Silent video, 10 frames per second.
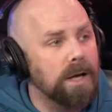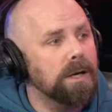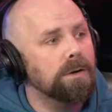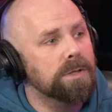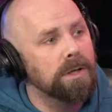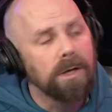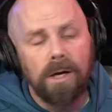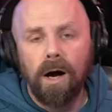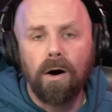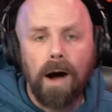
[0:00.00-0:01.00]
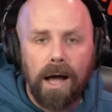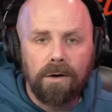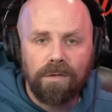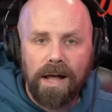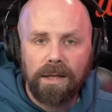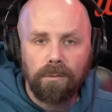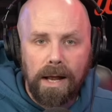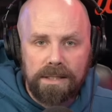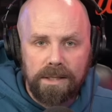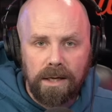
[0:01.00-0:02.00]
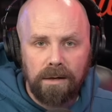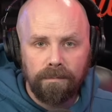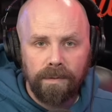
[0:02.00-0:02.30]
he goes to Ohio Valley Wrestling